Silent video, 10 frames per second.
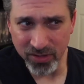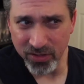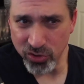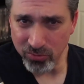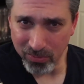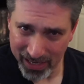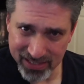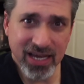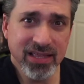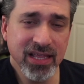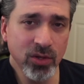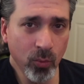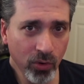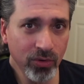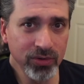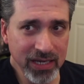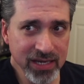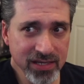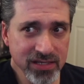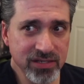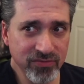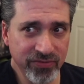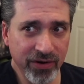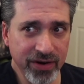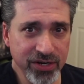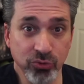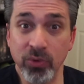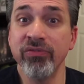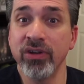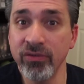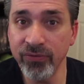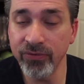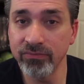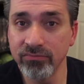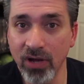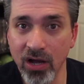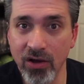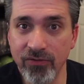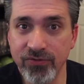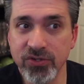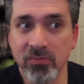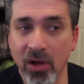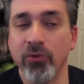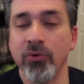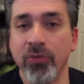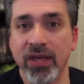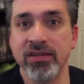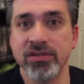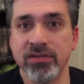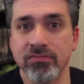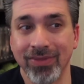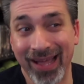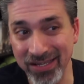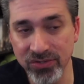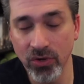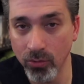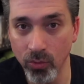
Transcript: you might say that the world is very derivative of some other things like Star